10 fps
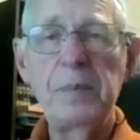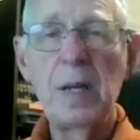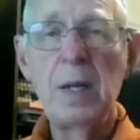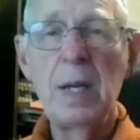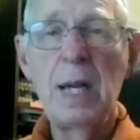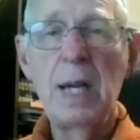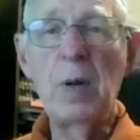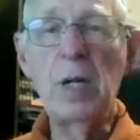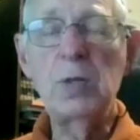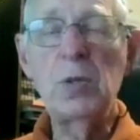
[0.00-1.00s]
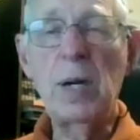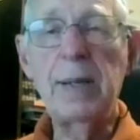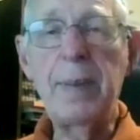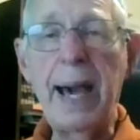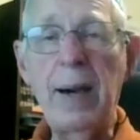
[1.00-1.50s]
I want to talk
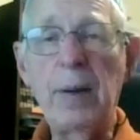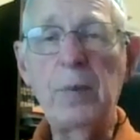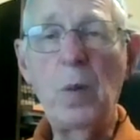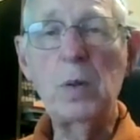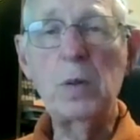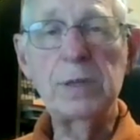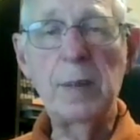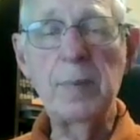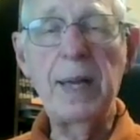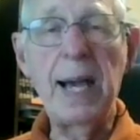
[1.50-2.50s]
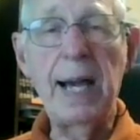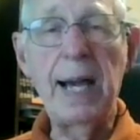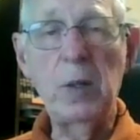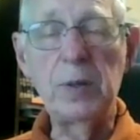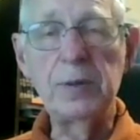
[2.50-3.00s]
about something I
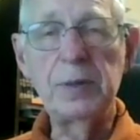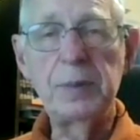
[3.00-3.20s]
learned.